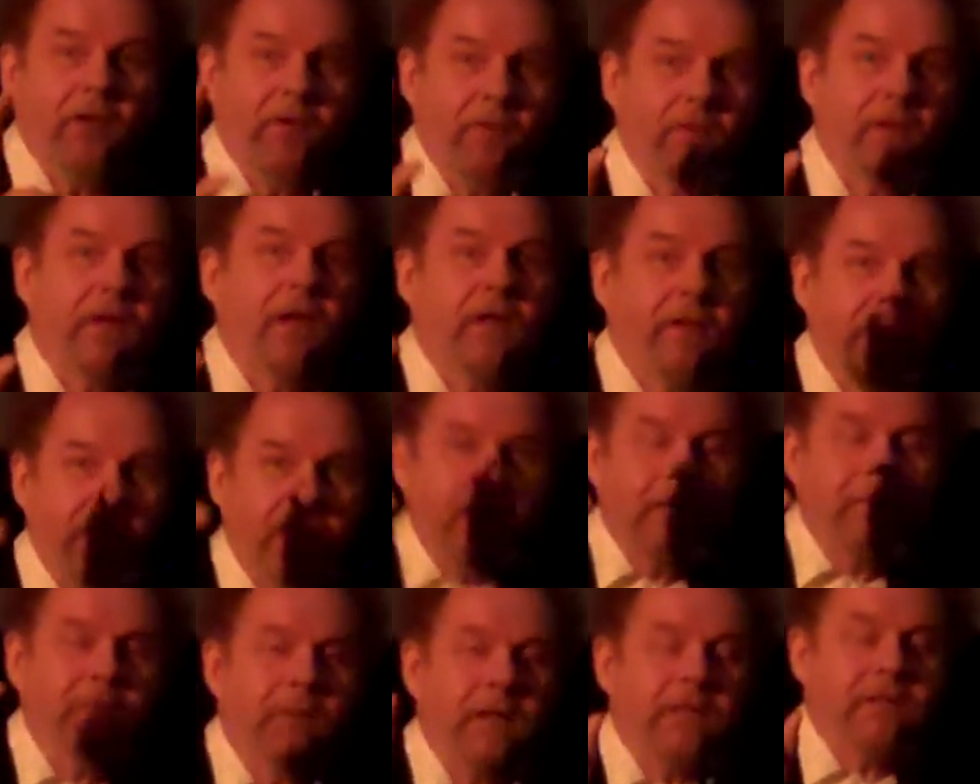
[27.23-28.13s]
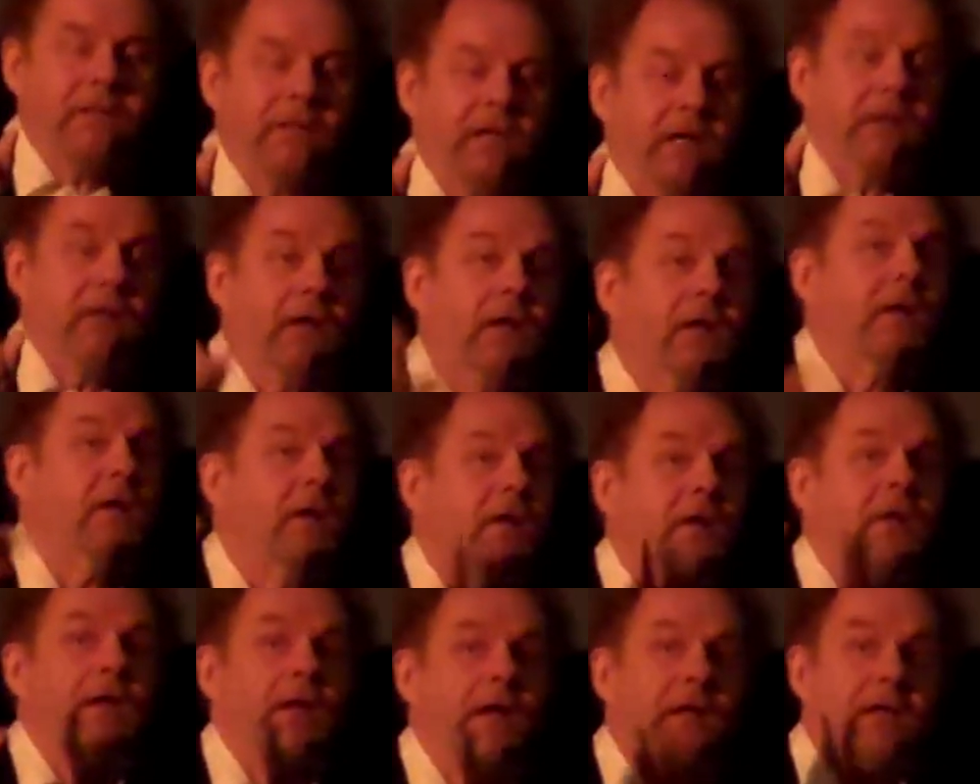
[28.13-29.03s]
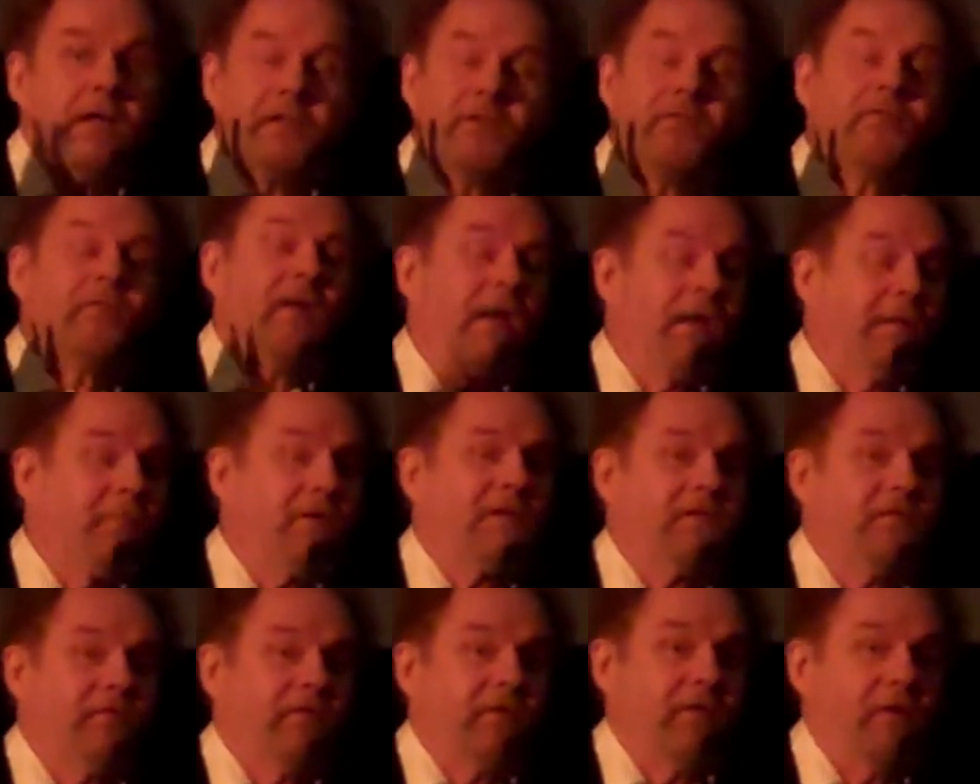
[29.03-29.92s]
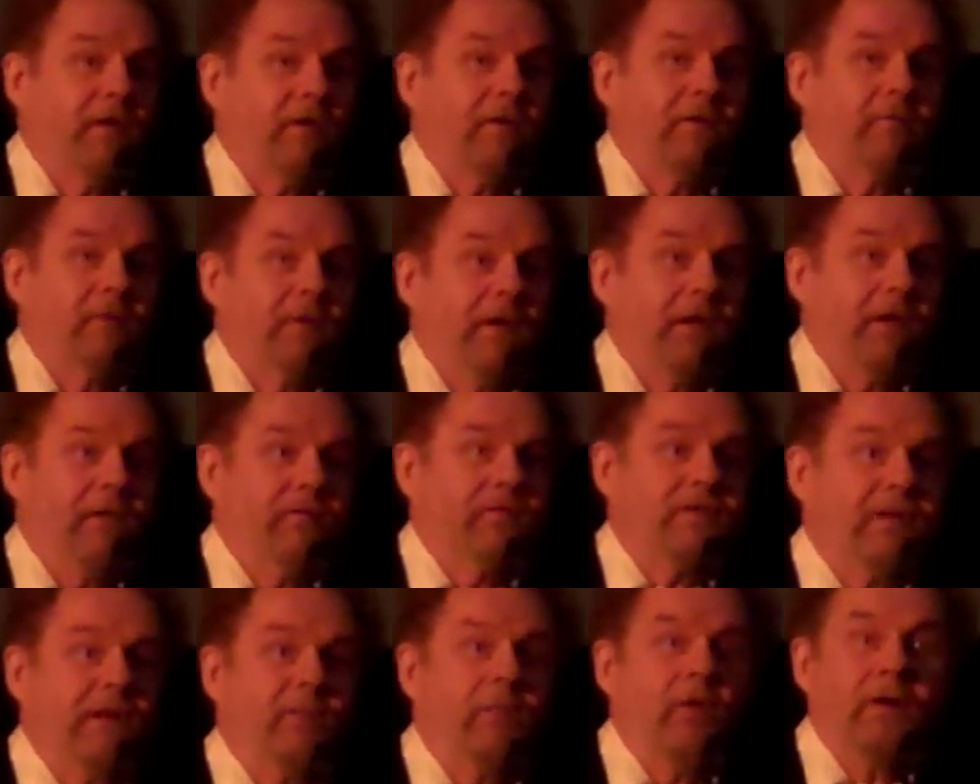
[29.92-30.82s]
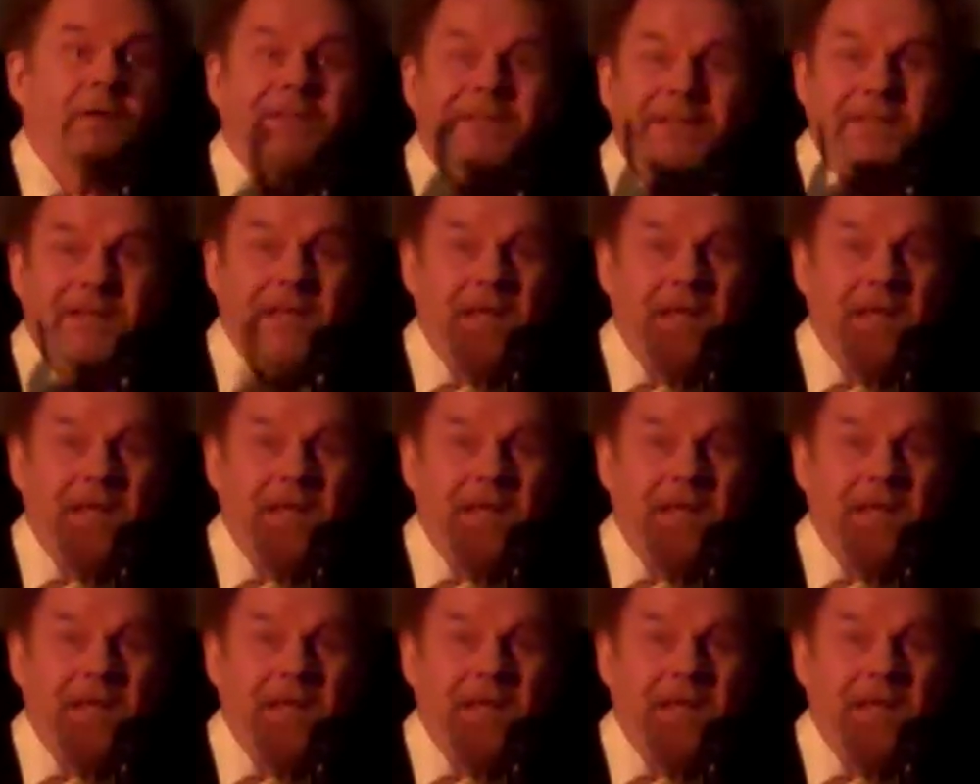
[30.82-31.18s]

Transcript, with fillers: you know, they combine together. It is famous for if someone